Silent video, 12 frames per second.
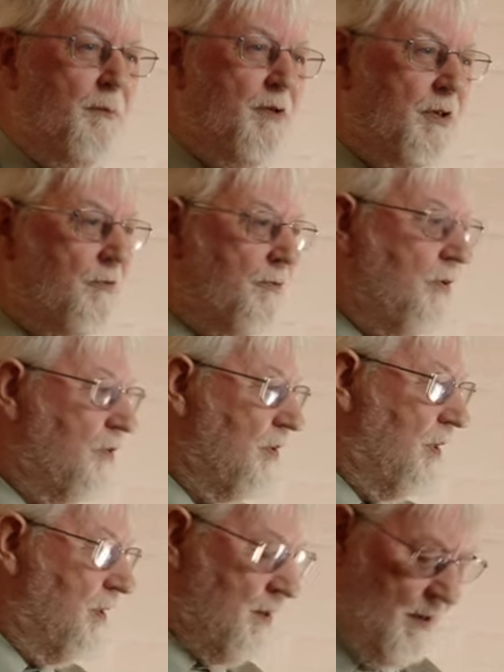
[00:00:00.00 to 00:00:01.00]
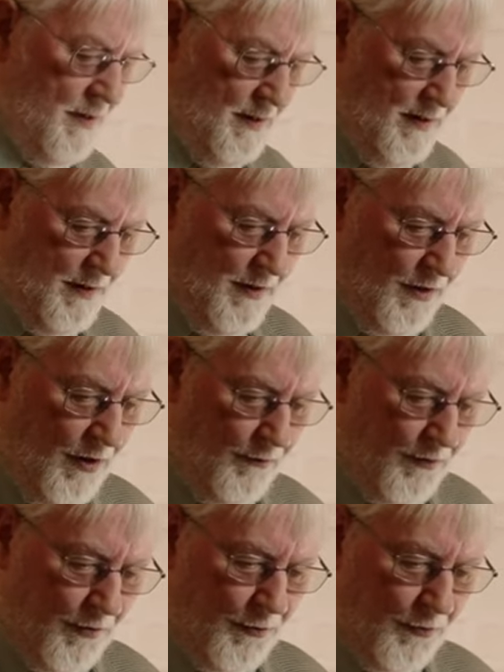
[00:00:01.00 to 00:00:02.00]
imminent return
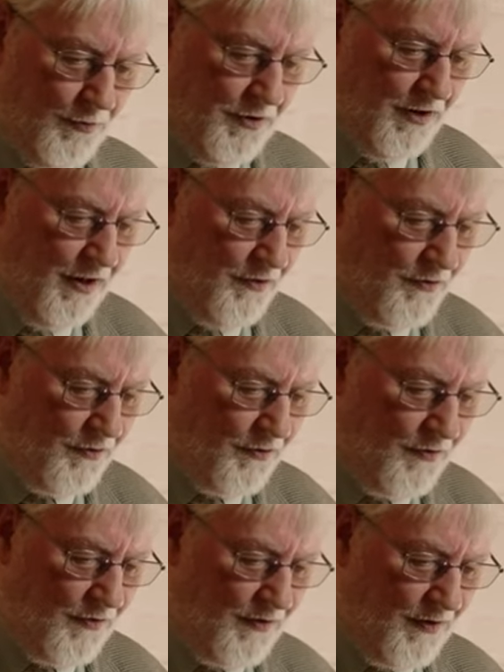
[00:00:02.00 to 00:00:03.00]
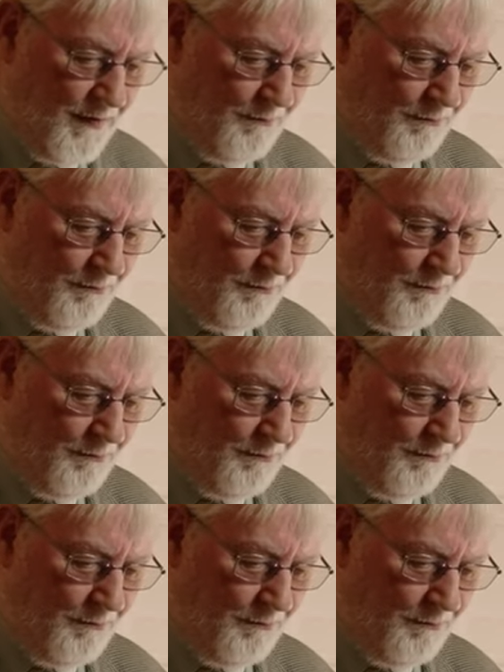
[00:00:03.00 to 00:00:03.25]
of the Lord Jesus.